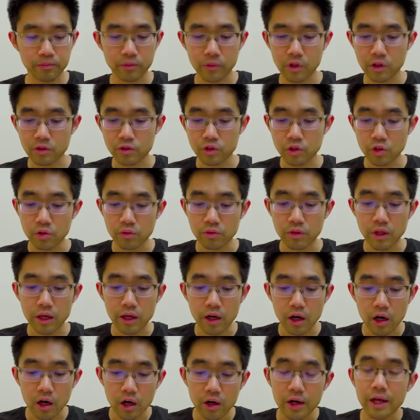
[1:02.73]
So they
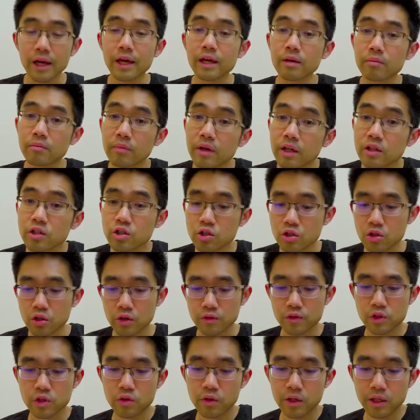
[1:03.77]
are a mixture of
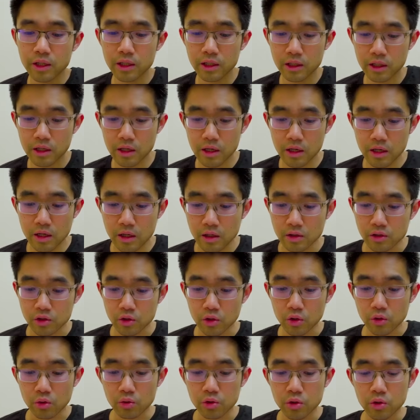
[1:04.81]
string,
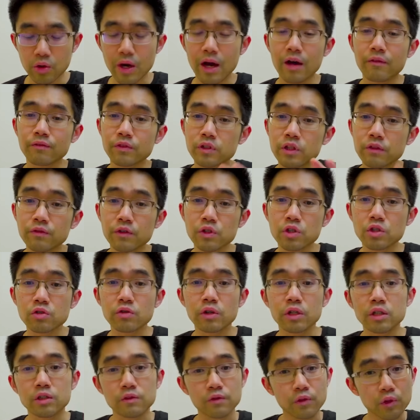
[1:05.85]
so you have different
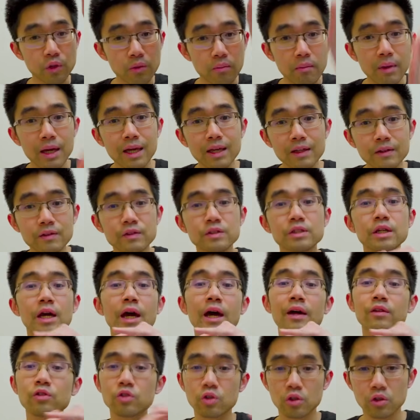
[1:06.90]
strings for your mains
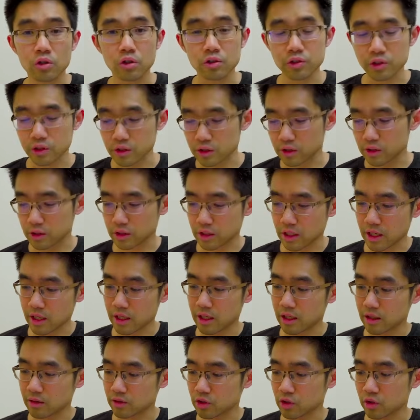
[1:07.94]
and your crosses,
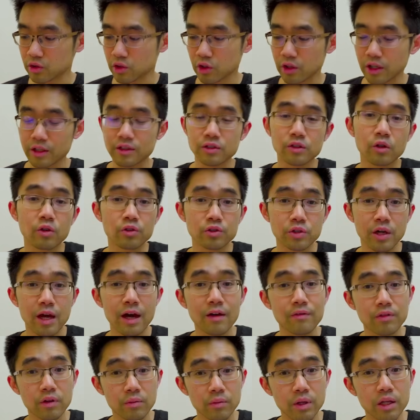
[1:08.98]
and so Yonex also
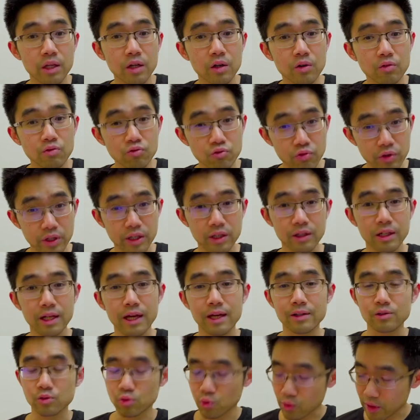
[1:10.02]
have them in a reel
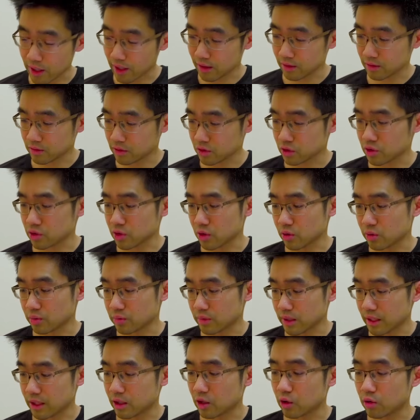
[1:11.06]
as well. So
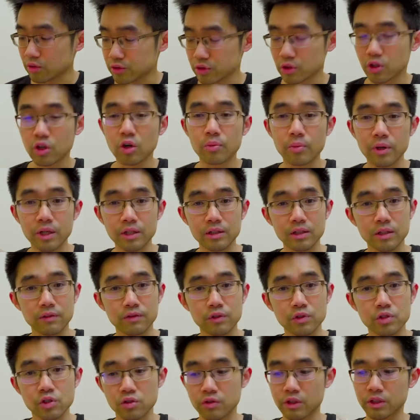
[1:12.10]
they also come in
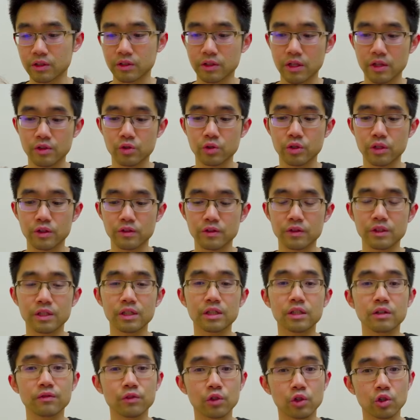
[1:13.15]
different strings, as you can see,
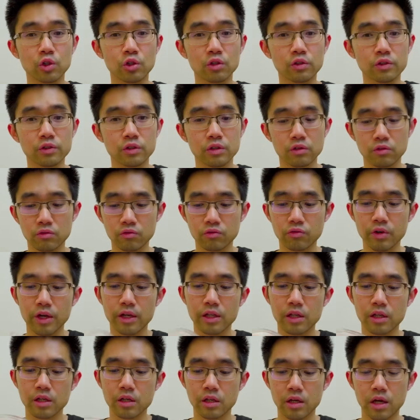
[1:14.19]
different colors, red
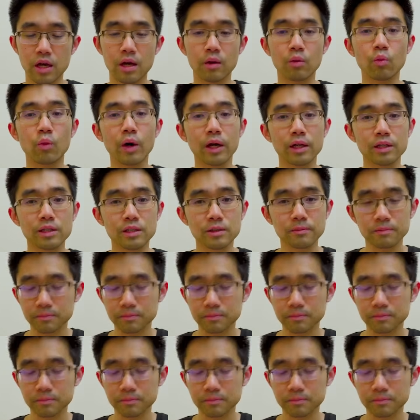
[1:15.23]
and white.